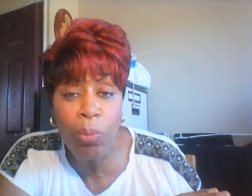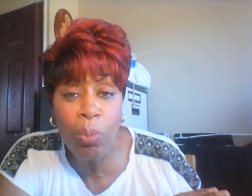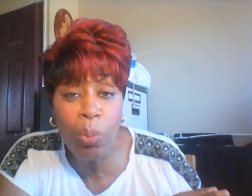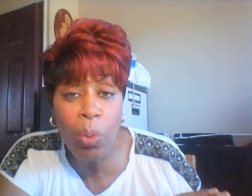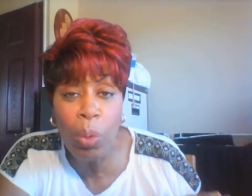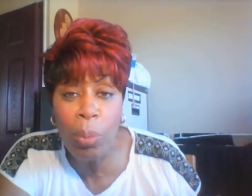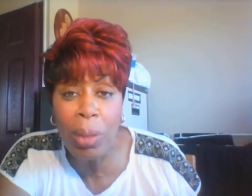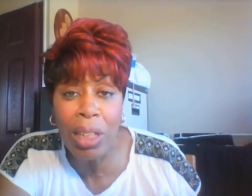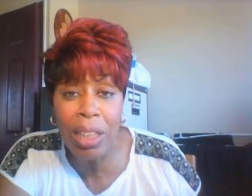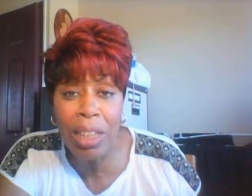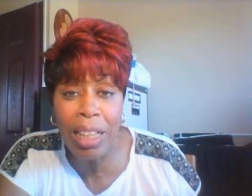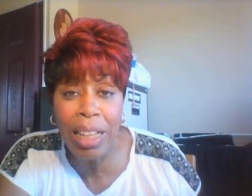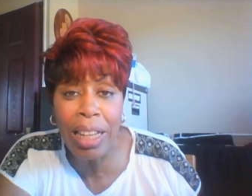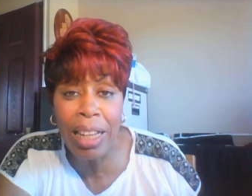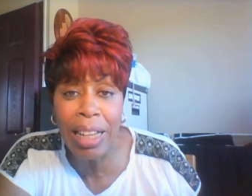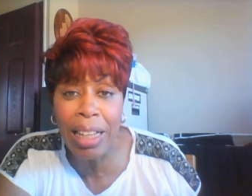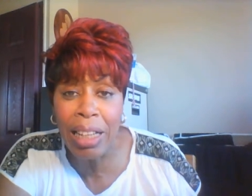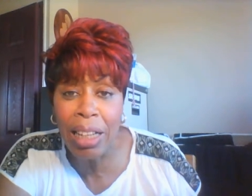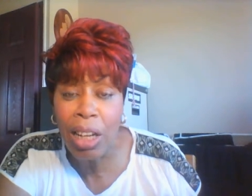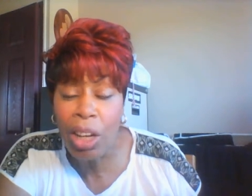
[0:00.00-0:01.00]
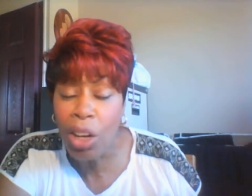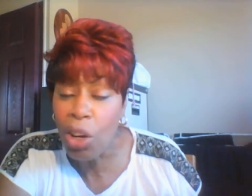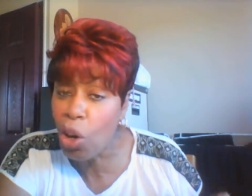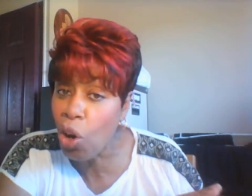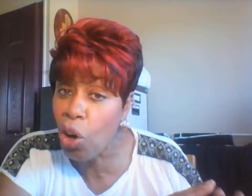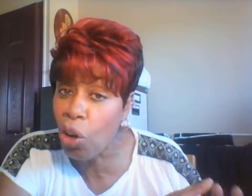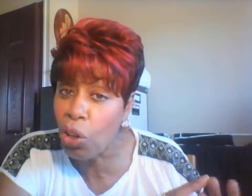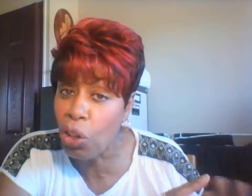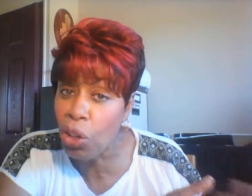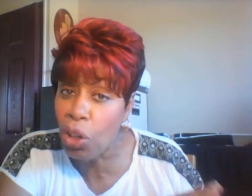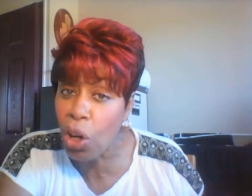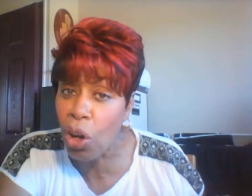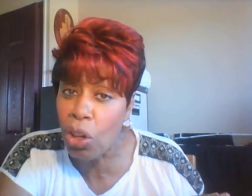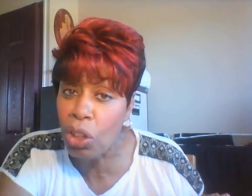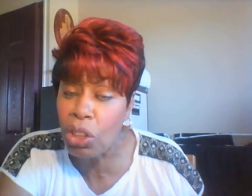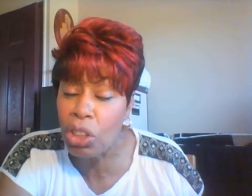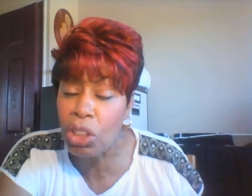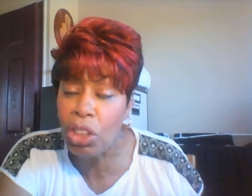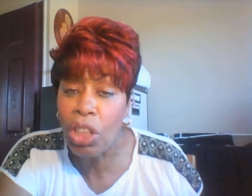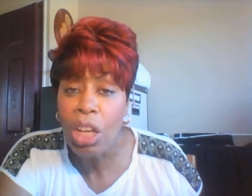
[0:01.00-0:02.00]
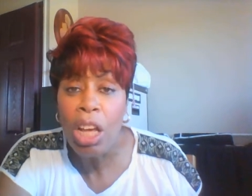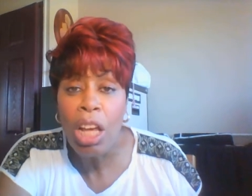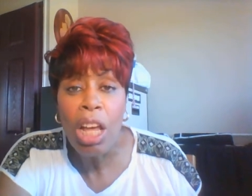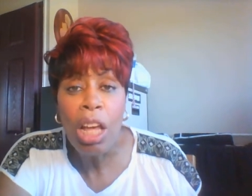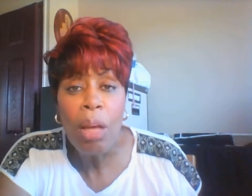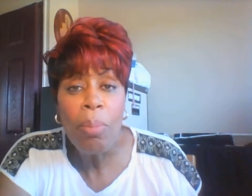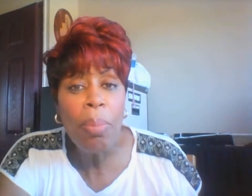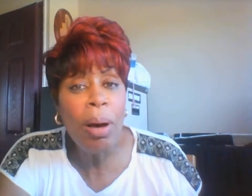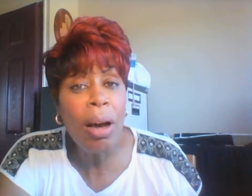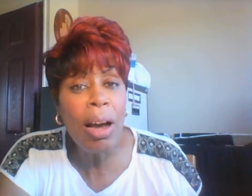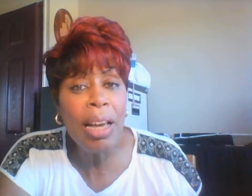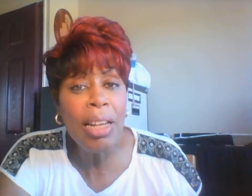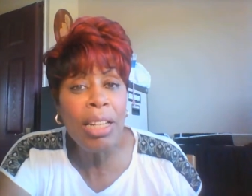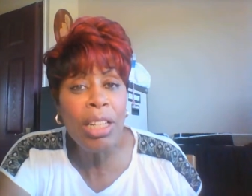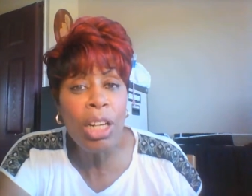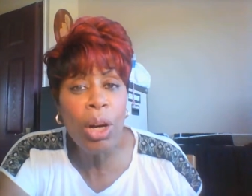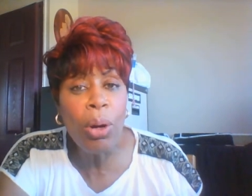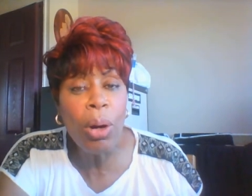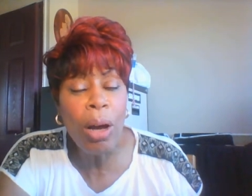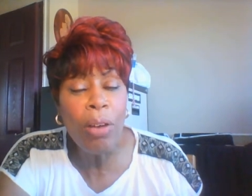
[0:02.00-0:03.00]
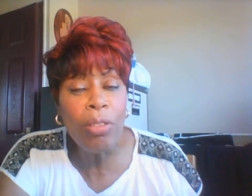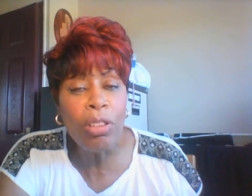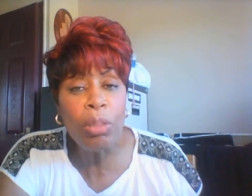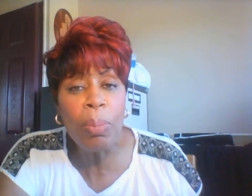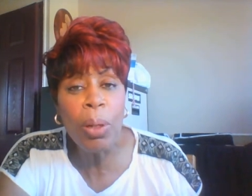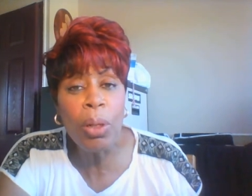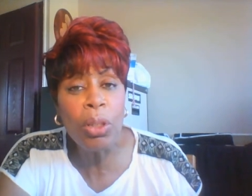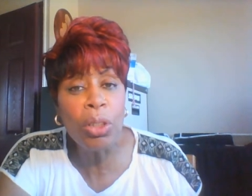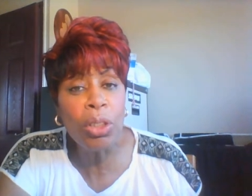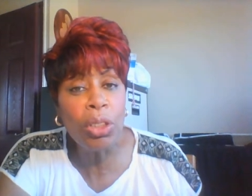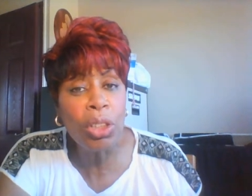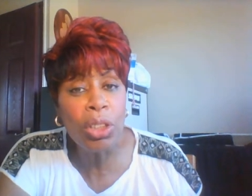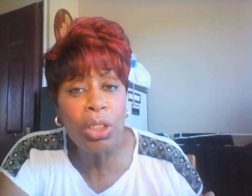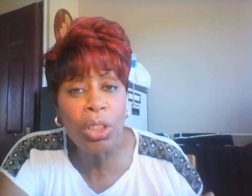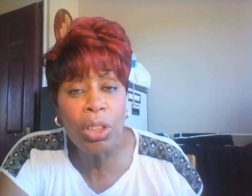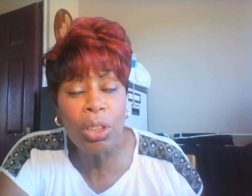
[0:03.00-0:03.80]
woman thing or not, but I know I've spoken to